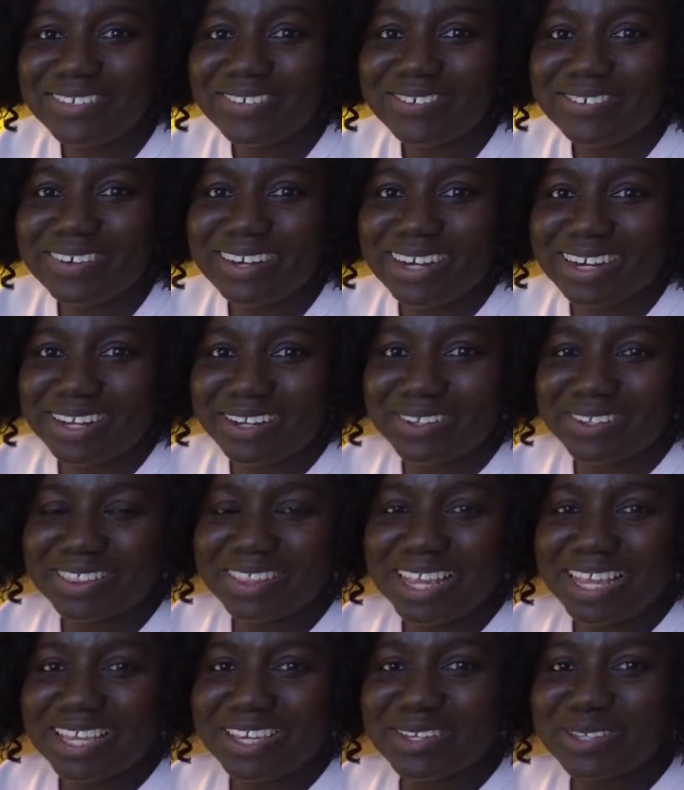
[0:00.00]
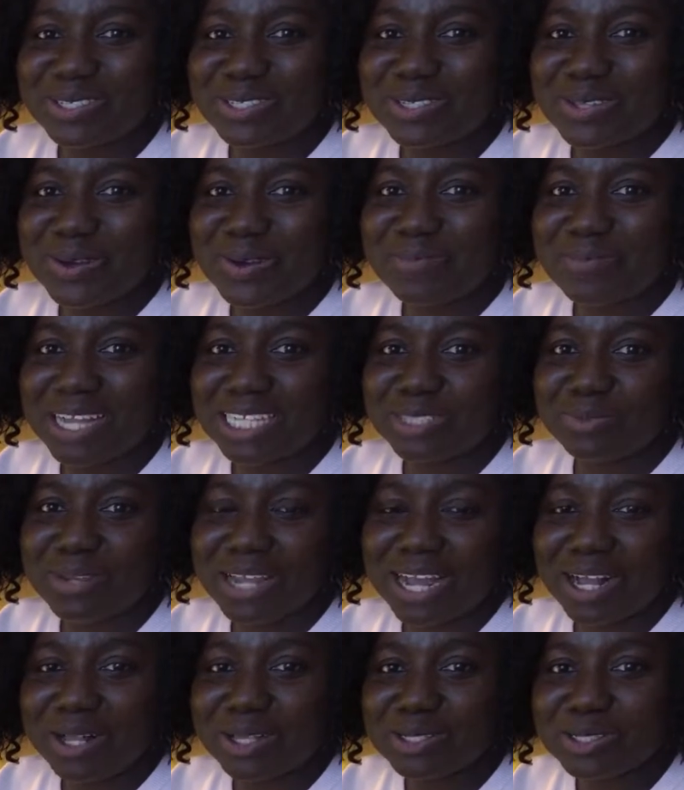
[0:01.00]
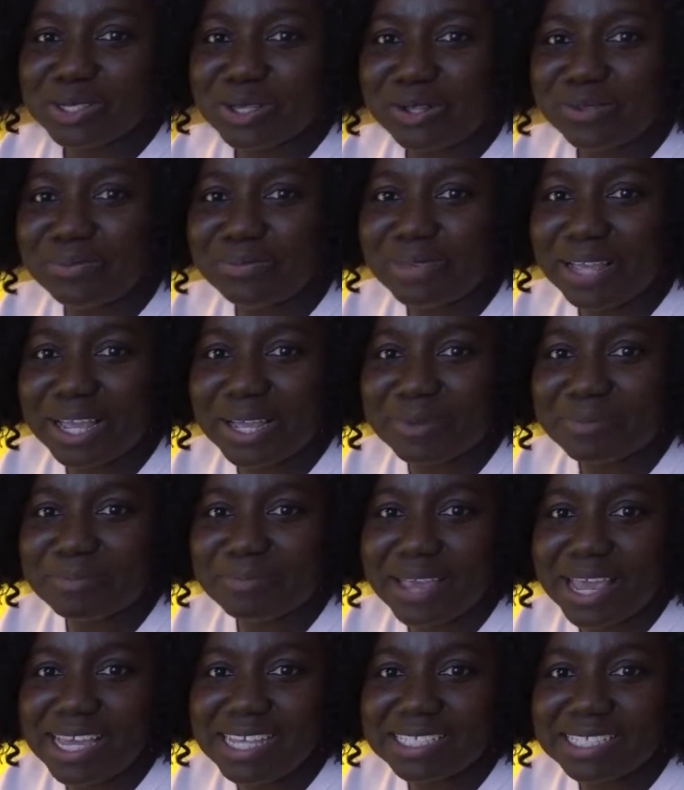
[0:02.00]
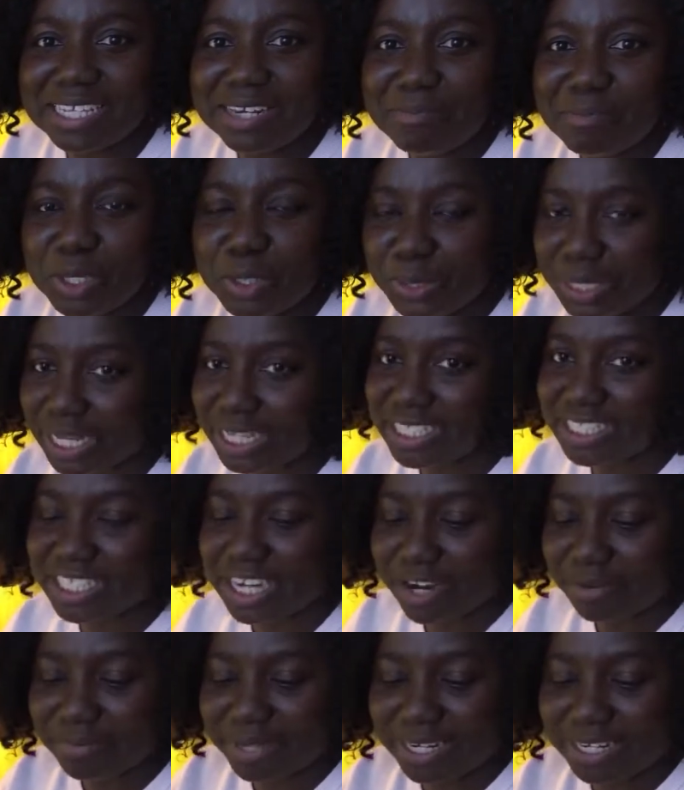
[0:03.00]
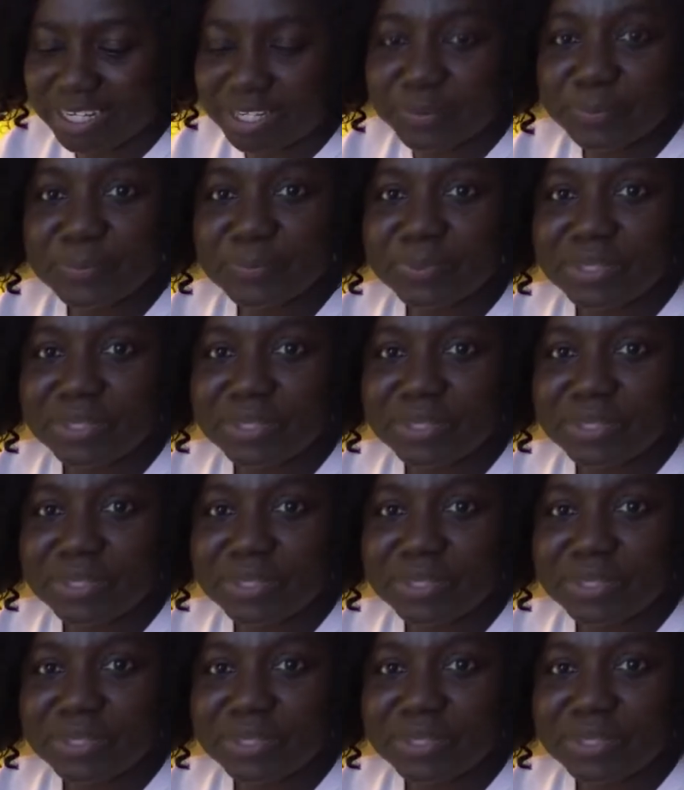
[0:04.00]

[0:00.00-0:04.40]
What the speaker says: Wow, thank you so much. We are also based in Munich, Germany.